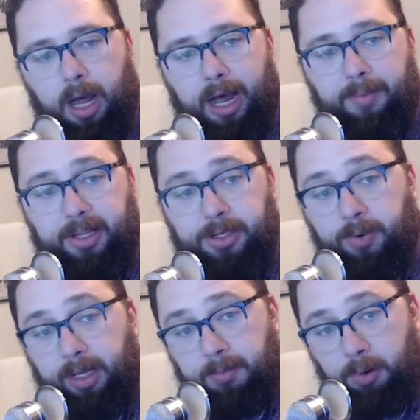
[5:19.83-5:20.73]
These are
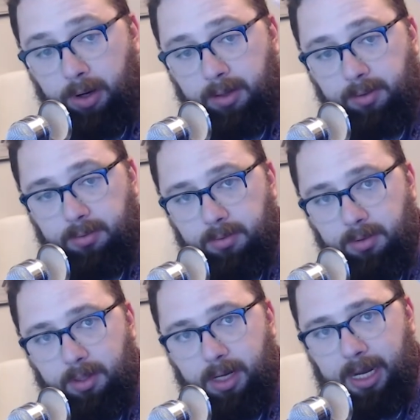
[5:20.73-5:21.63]
really important.
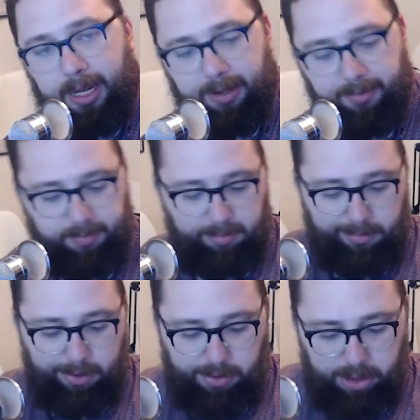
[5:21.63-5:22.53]

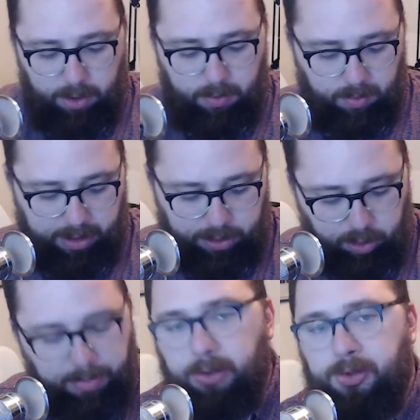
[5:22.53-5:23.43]
You don't want to
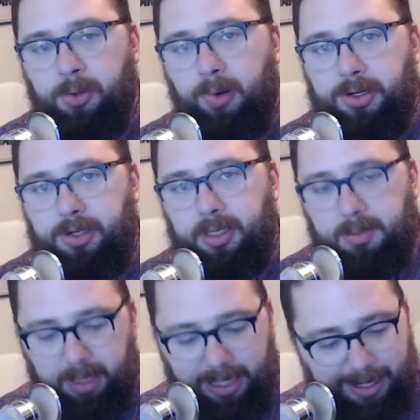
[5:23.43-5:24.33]
abuse your brushes,
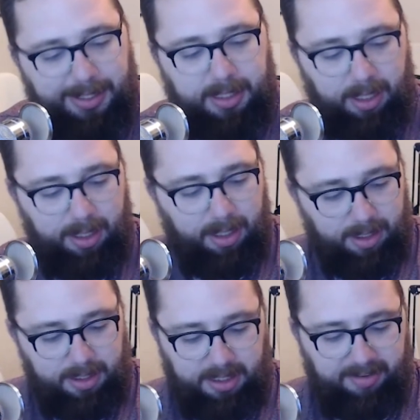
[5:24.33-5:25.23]
because
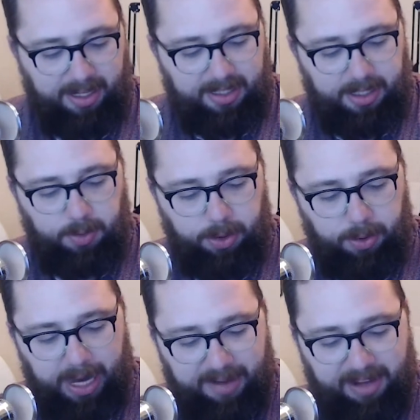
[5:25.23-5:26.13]
stuff like this, where you
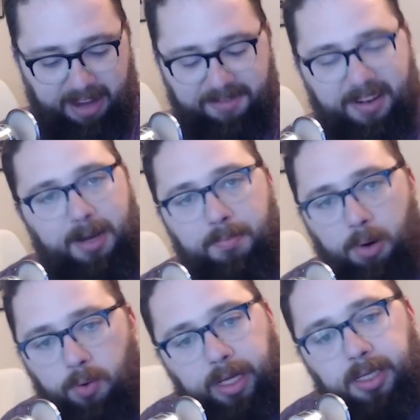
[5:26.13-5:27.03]
have a fine
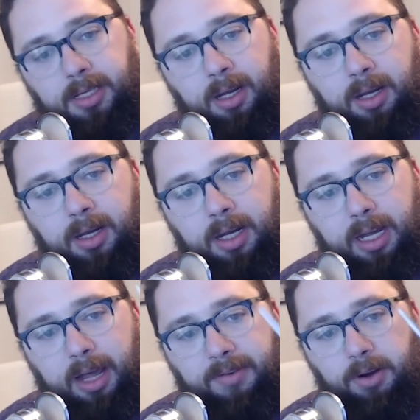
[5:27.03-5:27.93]
point,
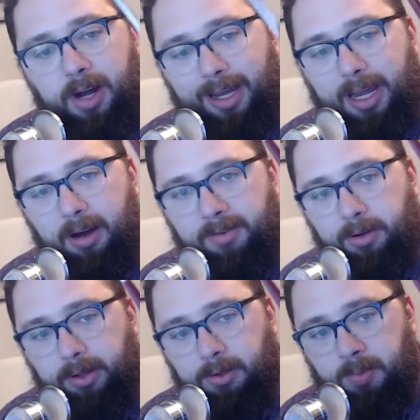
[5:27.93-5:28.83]
if you're not careful,
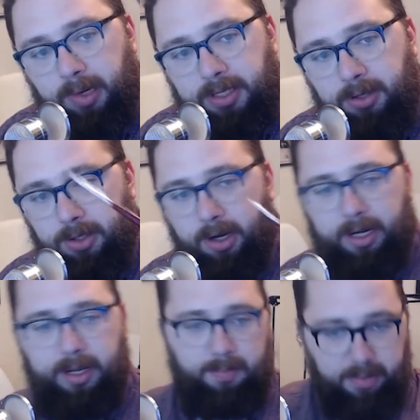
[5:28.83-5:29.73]
those bristles are going
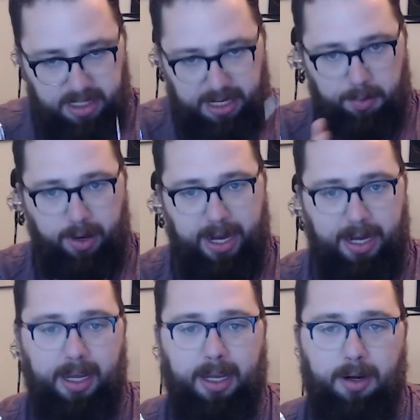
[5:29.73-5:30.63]
to separate
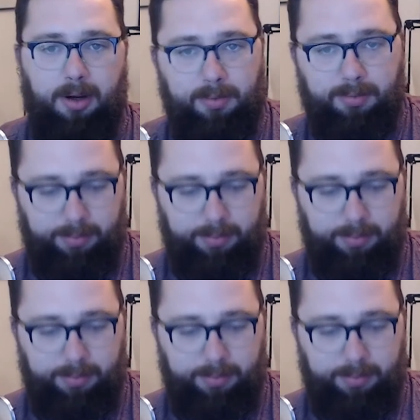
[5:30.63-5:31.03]
and get all